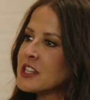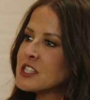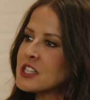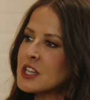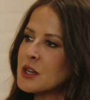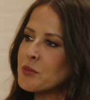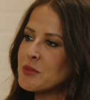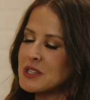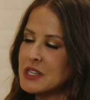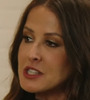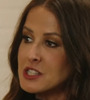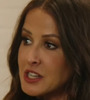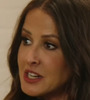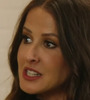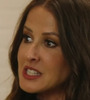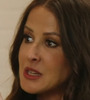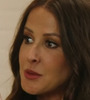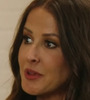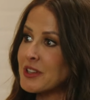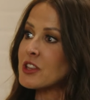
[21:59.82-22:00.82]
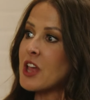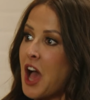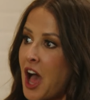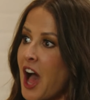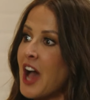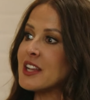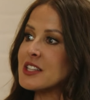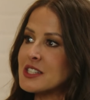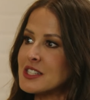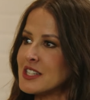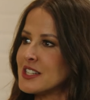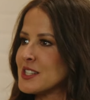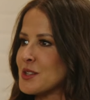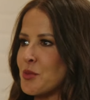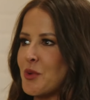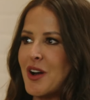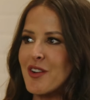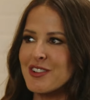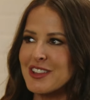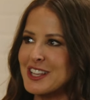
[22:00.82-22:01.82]
it's going to seem like the hot
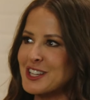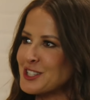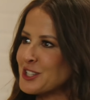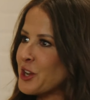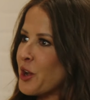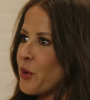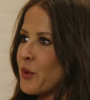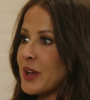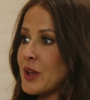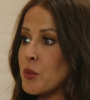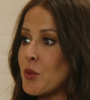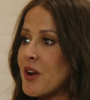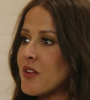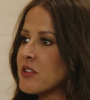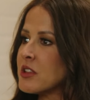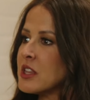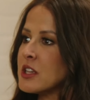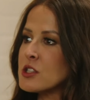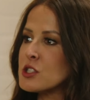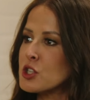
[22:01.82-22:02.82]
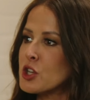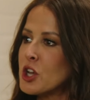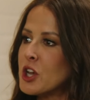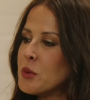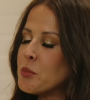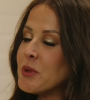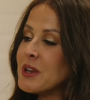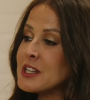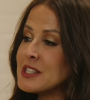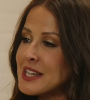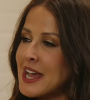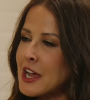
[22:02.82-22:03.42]
season where everything's going and where everything's good, but it's